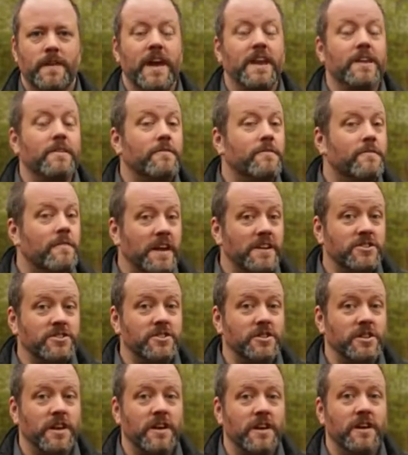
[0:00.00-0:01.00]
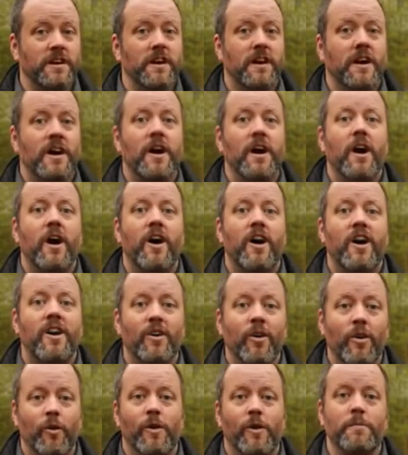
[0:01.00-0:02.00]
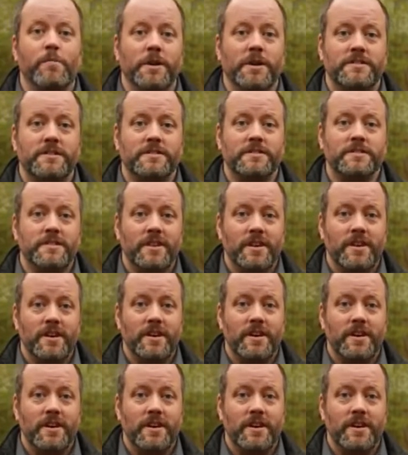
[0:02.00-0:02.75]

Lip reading: And eventually, our orbits